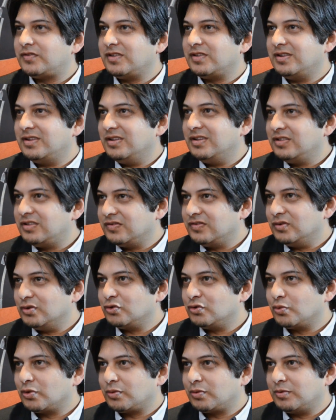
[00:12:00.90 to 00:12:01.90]
did
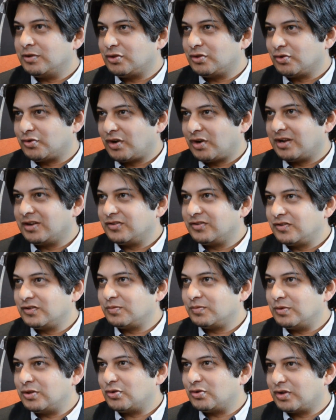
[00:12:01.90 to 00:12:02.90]
interviews with me to try and
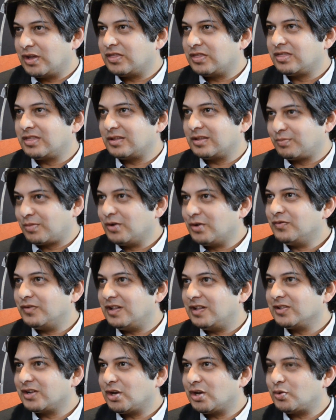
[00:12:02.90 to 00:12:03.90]
assist me to get that
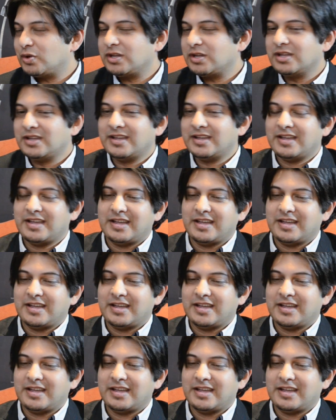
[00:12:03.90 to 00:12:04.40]
profile going.